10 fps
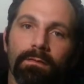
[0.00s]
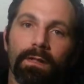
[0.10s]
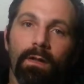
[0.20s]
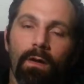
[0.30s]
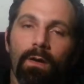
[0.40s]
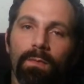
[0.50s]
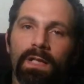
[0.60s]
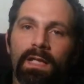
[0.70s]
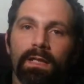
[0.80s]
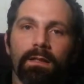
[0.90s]
than our
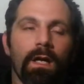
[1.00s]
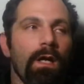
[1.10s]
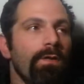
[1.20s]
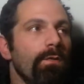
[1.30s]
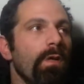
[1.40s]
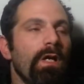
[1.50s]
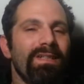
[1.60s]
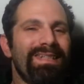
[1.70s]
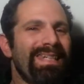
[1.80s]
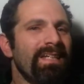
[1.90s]
planet. So
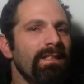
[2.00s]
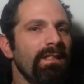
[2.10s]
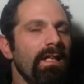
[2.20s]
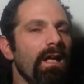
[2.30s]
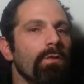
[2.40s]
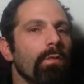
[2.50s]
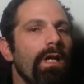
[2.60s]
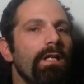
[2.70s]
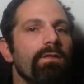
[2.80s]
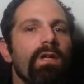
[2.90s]
detecting the actual
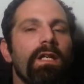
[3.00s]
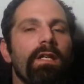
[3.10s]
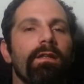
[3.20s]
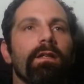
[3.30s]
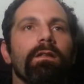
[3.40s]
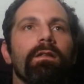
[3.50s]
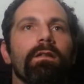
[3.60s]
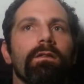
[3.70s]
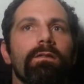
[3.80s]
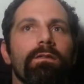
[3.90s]
age of anything
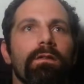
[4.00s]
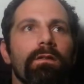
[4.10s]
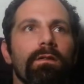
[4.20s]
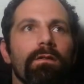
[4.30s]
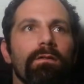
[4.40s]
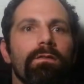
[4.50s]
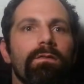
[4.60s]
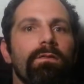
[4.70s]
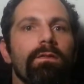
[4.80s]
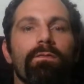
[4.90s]
is,
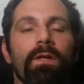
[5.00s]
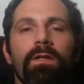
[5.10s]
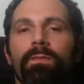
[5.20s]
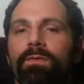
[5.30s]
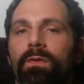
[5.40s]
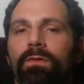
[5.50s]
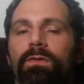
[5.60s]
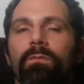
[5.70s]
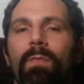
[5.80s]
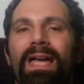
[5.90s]
the variables are
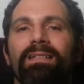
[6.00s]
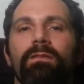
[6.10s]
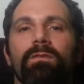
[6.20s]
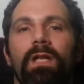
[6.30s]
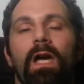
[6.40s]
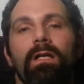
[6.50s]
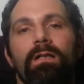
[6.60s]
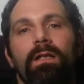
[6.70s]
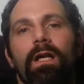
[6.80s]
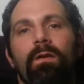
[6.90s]
too massive to
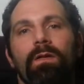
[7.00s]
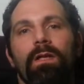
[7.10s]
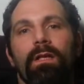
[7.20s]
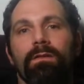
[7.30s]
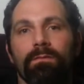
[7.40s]
actually calculate.